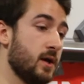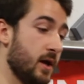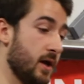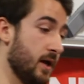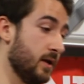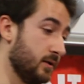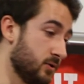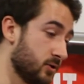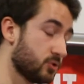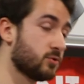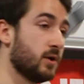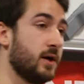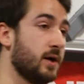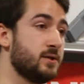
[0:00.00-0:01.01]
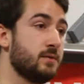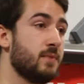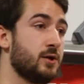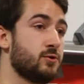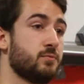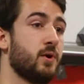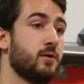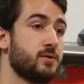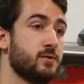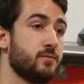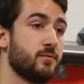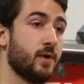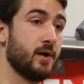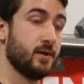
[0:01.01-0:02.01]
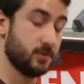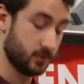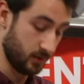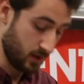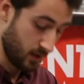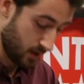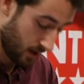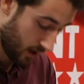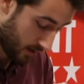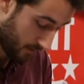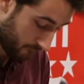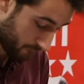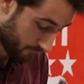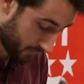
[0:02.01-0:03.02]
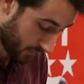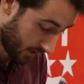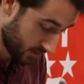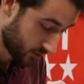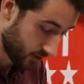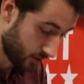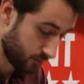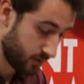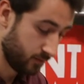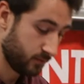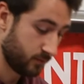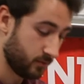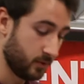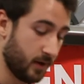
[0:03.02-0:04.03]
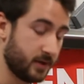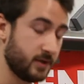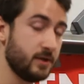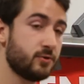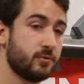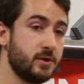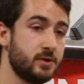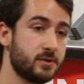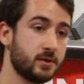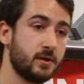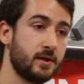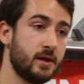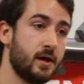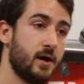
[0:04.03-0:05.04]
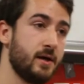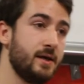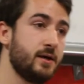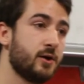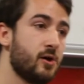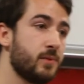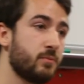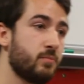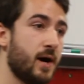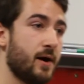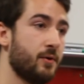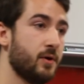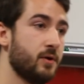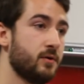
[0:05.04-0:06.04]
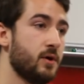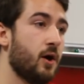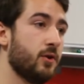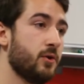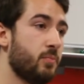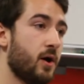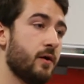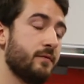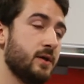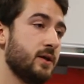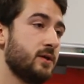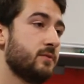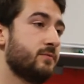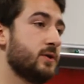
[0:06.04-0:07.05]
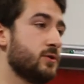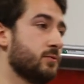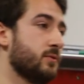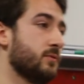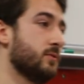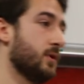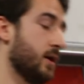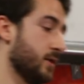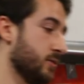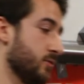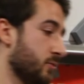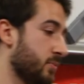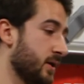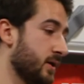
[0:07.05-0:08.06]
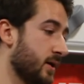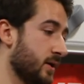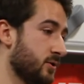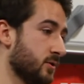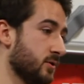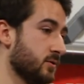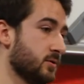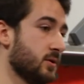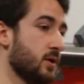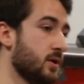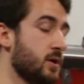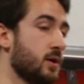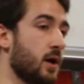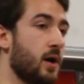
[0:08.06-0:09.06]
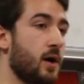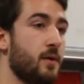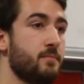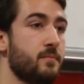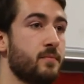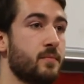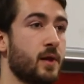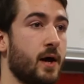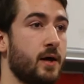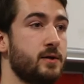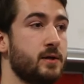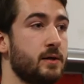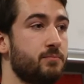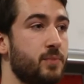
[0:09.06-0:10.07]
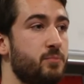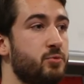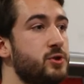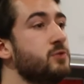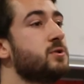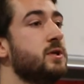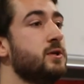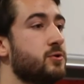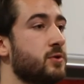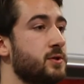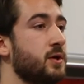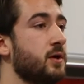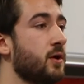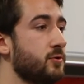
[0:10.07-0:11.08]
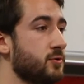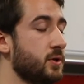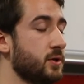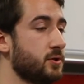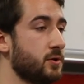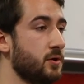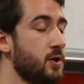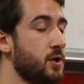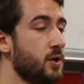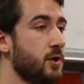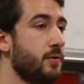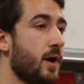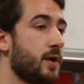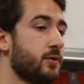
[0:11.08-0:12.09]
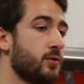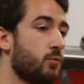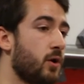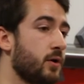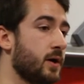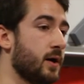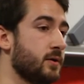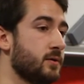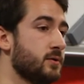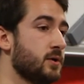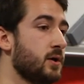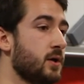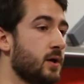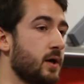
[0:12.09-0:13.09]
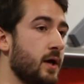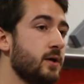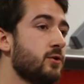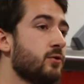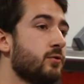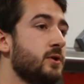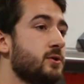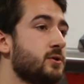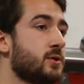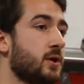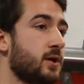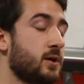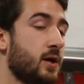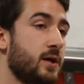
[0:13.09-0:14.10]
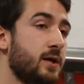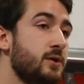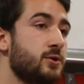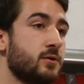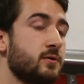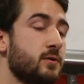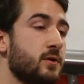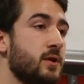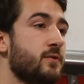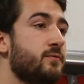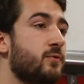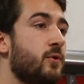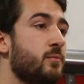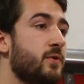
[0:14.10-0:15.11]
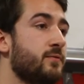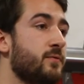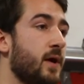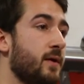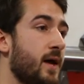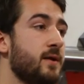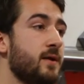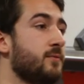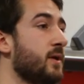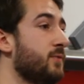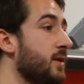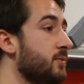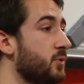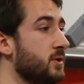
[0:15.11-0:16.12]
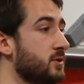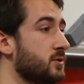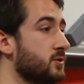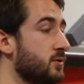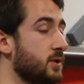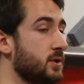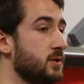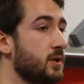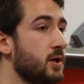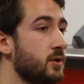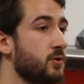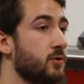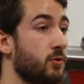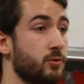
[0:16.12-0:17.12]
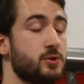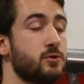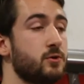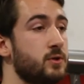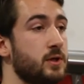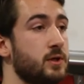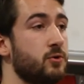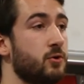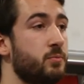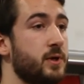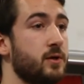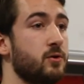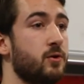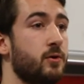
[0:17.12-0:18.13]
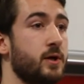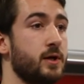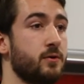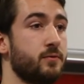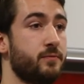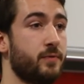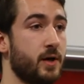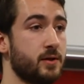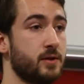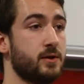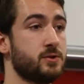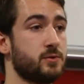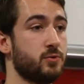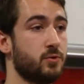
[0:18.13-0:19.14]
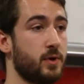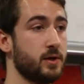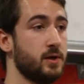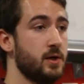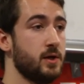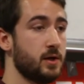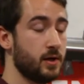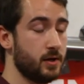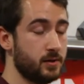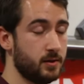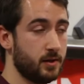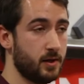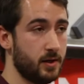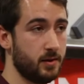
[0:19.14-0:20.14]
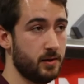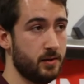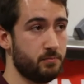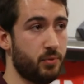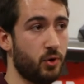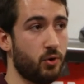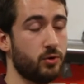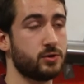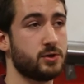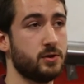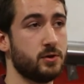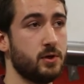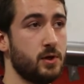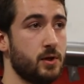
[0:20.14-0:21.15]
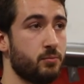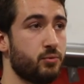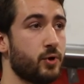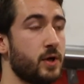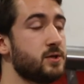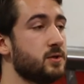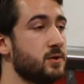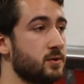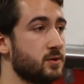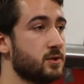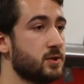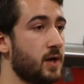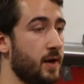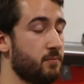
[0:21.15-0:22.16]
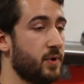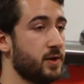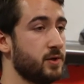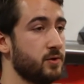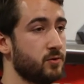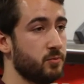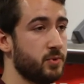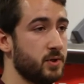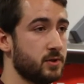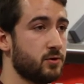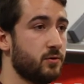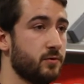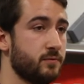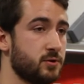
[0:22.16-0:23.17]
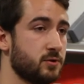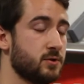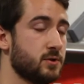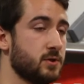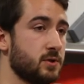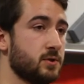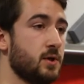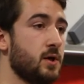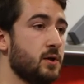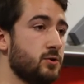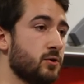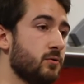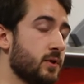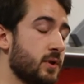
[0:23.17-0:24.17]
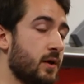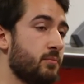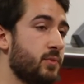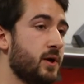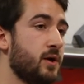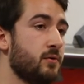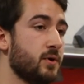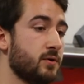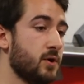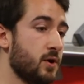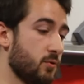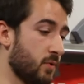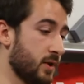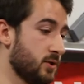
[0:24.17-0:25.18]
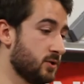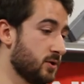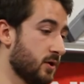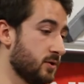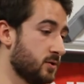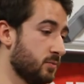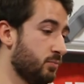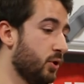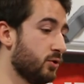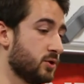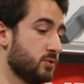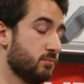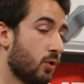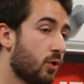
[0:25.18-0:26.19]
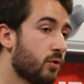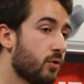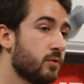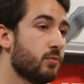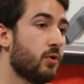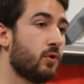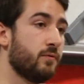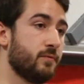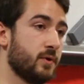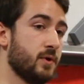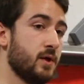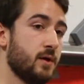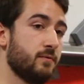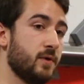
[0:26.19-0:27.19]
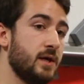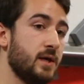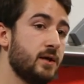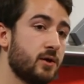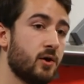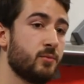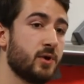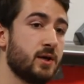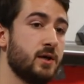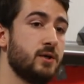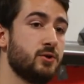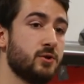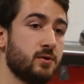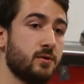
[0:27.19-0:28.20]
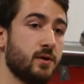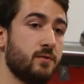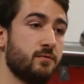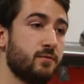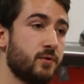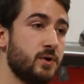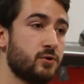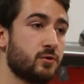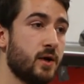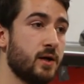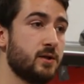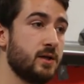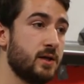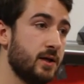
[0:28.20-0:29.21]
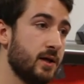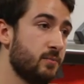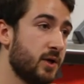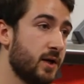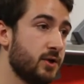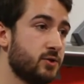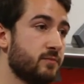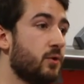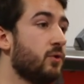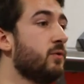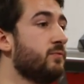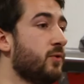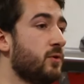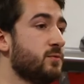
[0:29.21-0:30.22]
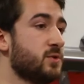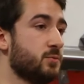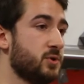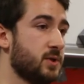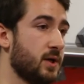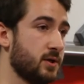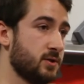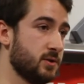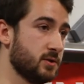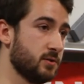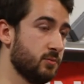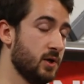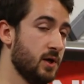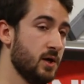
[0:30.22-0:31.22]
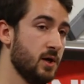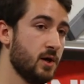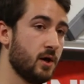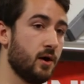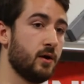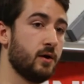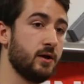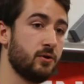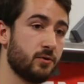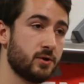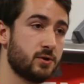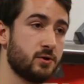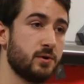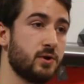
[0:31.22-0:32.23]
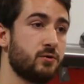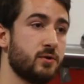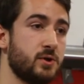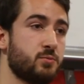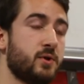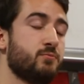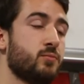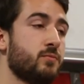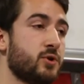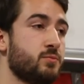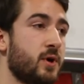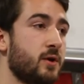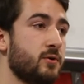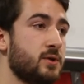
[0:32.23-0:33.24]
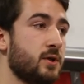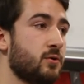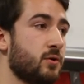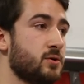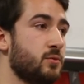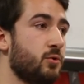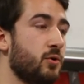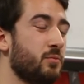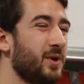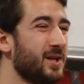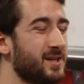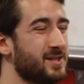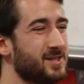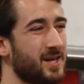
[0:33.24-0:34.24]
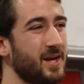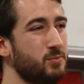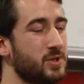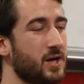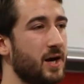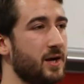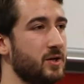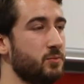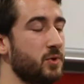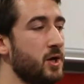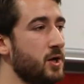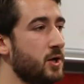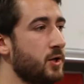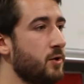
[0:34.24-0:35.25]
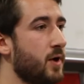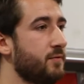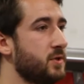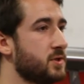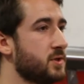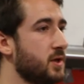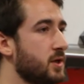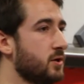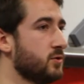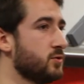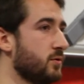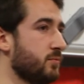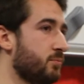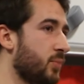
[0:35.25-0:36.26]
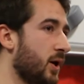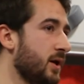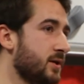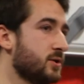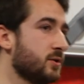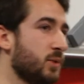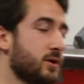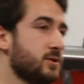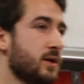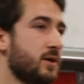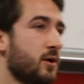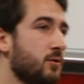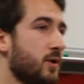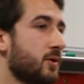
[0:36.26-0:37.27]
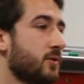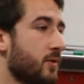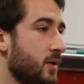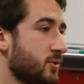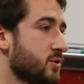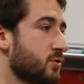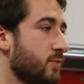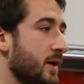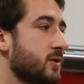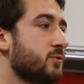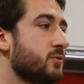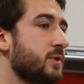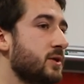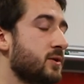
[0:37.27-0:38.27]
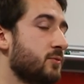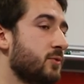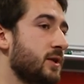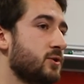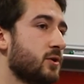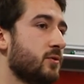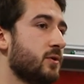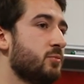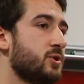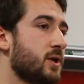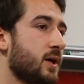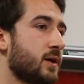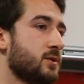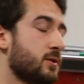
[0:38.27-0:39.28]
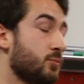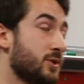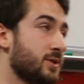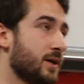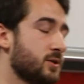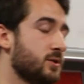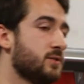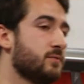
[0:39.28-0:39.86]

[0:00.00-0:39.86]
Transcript: industrializing metropolitan France. Um, and so you, you had an increased uh, economic power on the part of the individual uh, European nations. Um, and it, it produced an interesting contradiction. You had, on the one hand, increase to cohesion in the form of any, if anybody's studied or studying European law here, you'll find that there's some quite uh, uh, important precedents set by the European Court of Justice during that period where they start to push more and more for, for economic cohesion and, and free trade and the elimination of all forms of protectionism uh, in order to increase prosperity across the board. But at the same time, you have this sort of political, because they're no longer able to wrangle with, with each other in a protect, protectionist